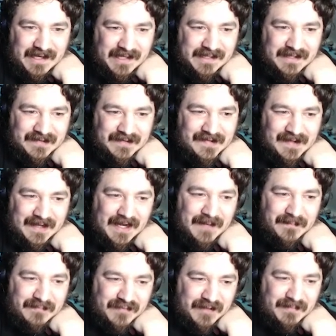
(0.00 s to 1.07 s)
And as I said,
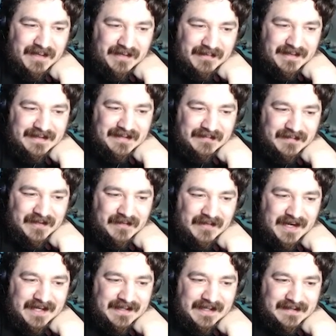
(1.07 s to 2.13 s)
I'm probably gonna end up
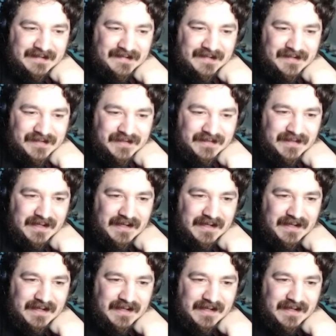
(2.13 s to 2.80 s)
regretting that decision.